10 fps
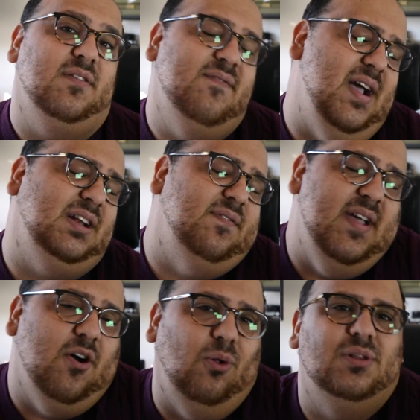In fact, if
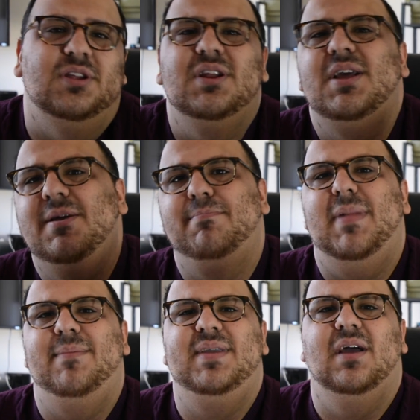I hold it,
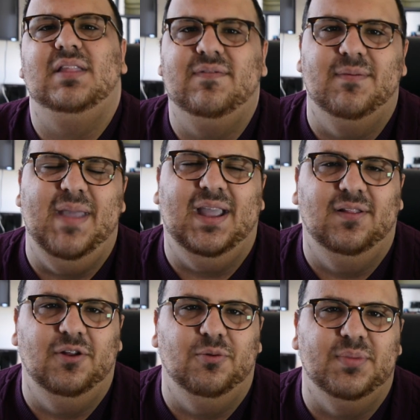maybe I'll even make a
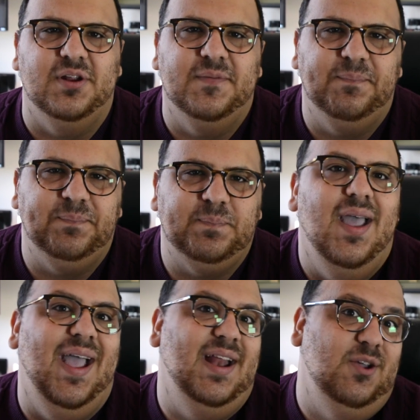little bit.
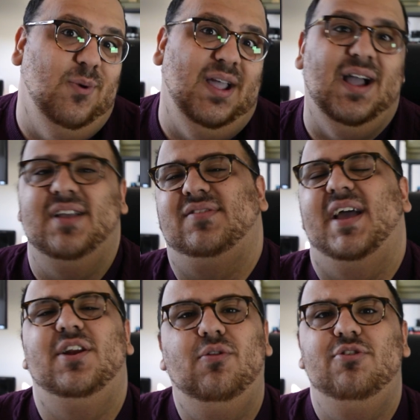Anyway, guys, I
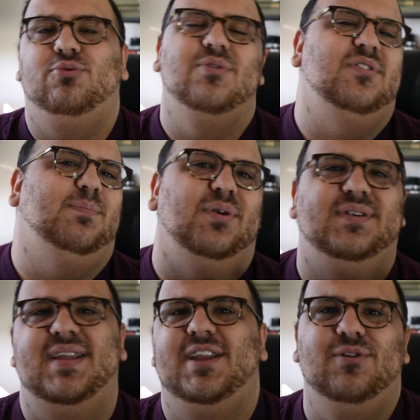know this wasn't
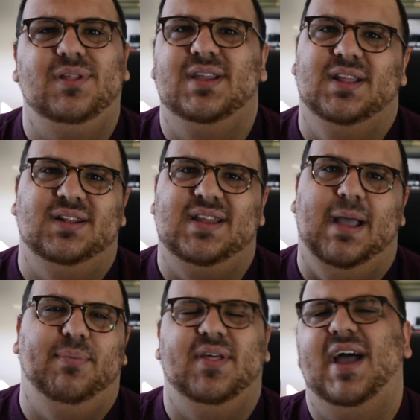particularly
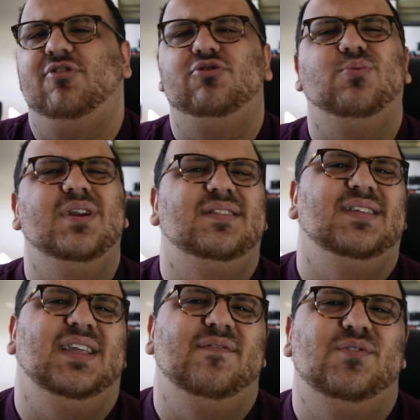in-depth. I just wanted to
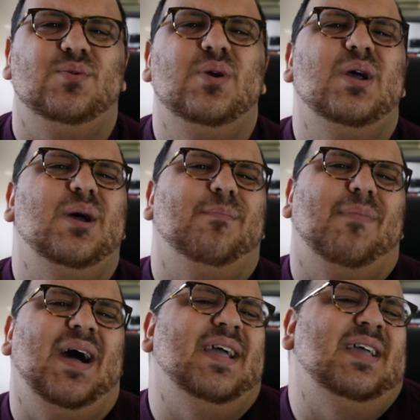give you
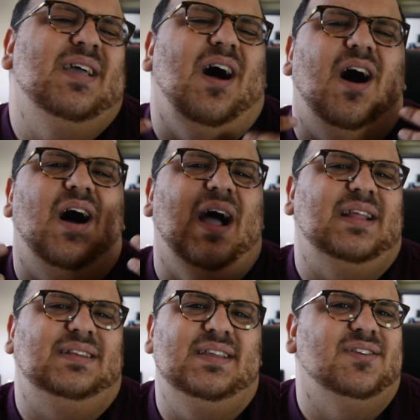my
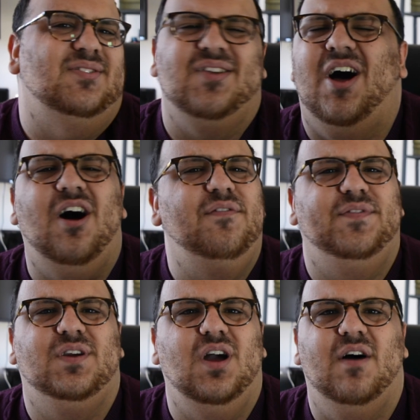ideas off
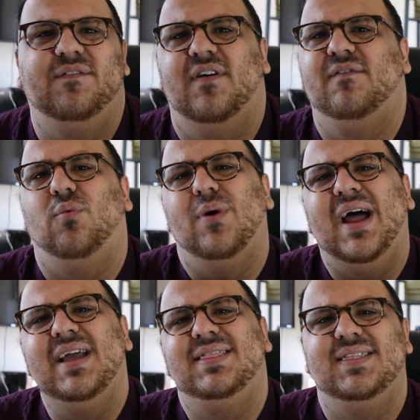the cuff of what
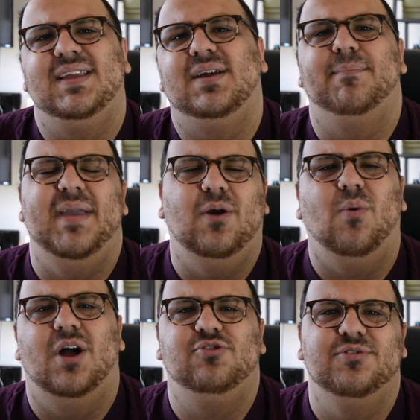I think make
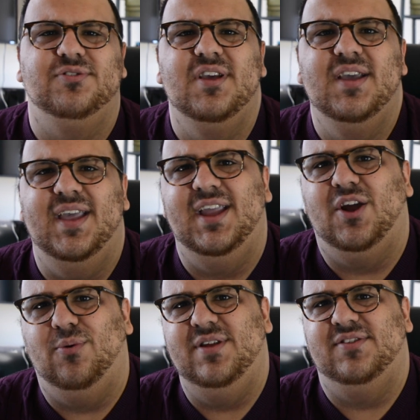watches
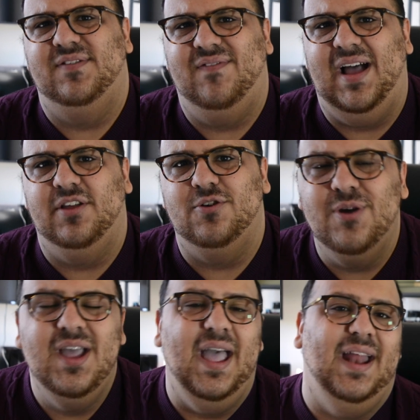increase in value.
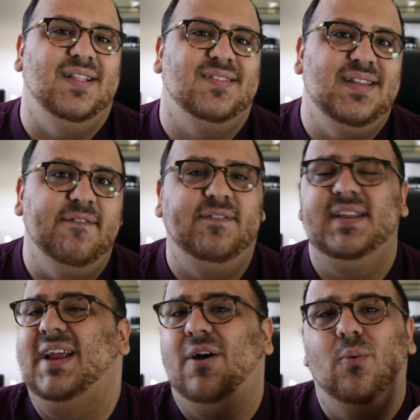And it's
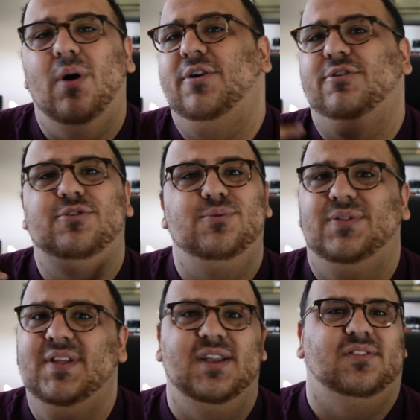definitely not one or two
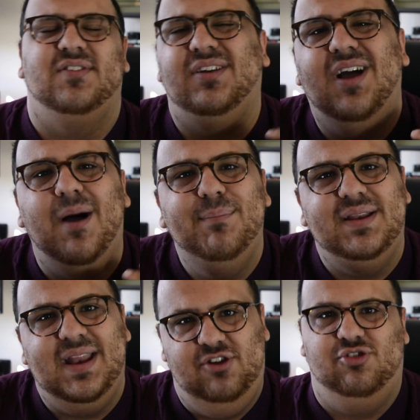things. It's a
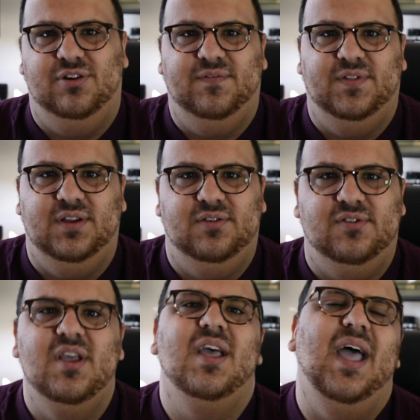combination of things.